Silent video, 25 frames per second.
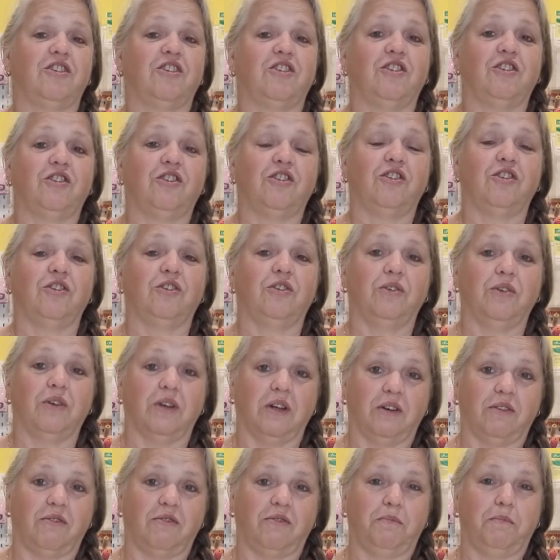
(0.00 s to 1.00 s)
to do
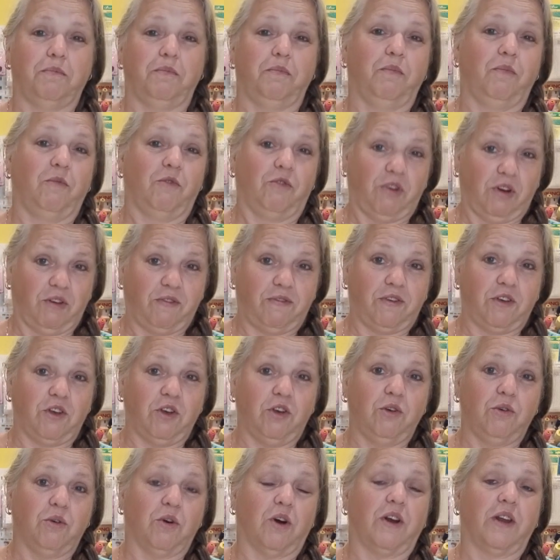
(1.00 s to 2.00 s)
a
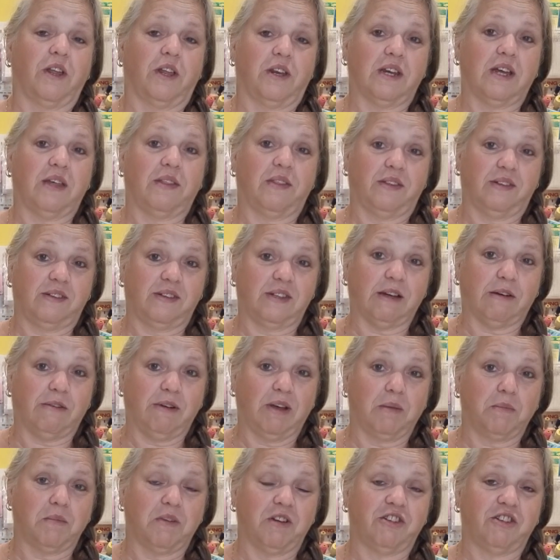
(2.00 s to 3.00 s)
review on another
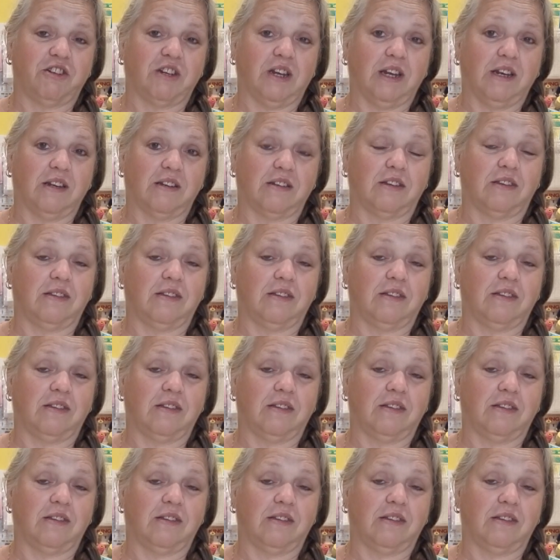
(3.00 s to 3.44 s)
sewing machine.